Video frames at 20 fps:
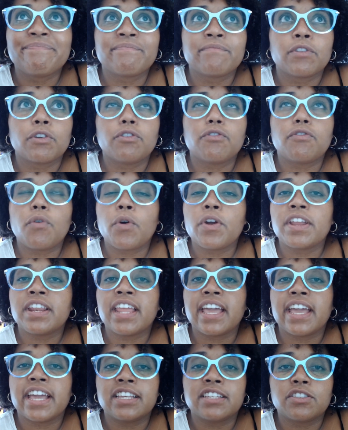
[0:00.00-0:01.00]
4
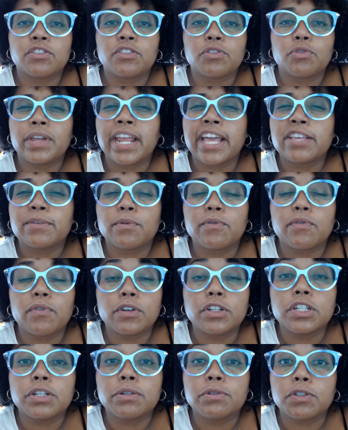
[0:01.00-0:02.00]
days, 3 days before
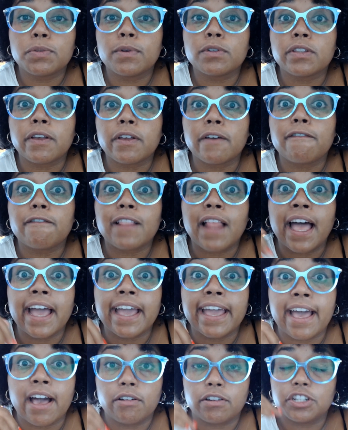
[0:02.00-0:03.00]
she was supposed to fly
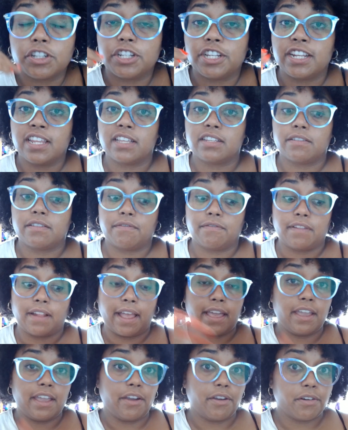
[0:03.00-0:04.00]
out because she needed to fly
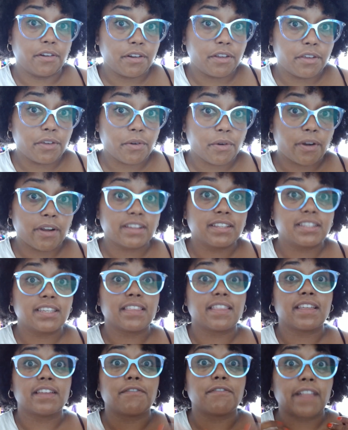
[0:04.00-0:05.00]
here to New York to
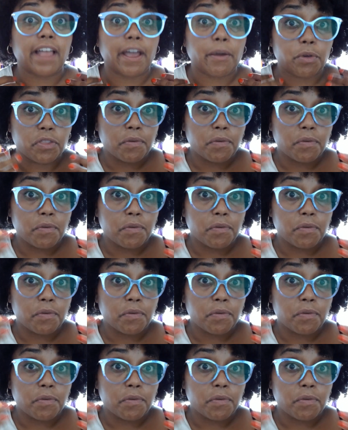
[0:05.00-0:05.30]
then fly with